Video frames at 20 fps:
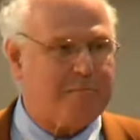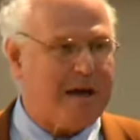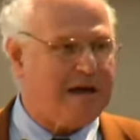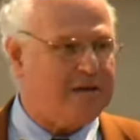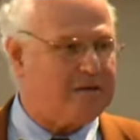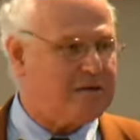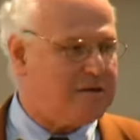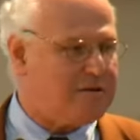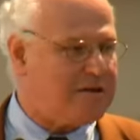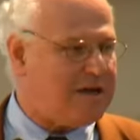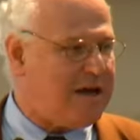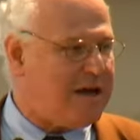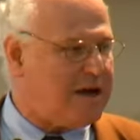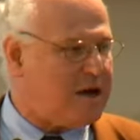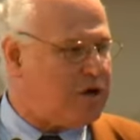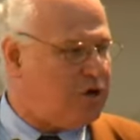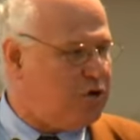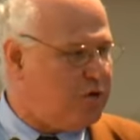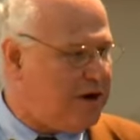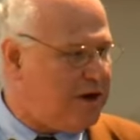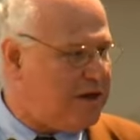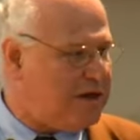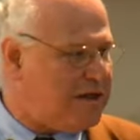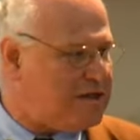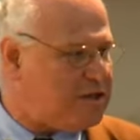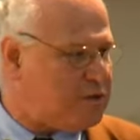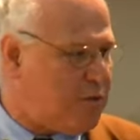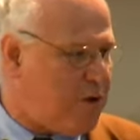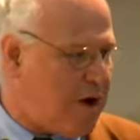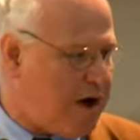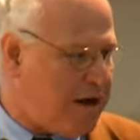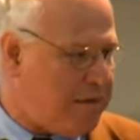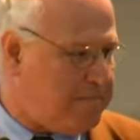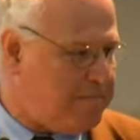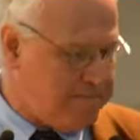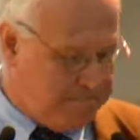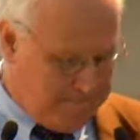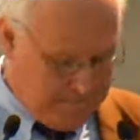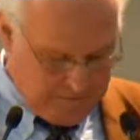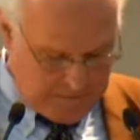spaces, including this
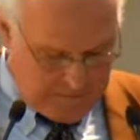one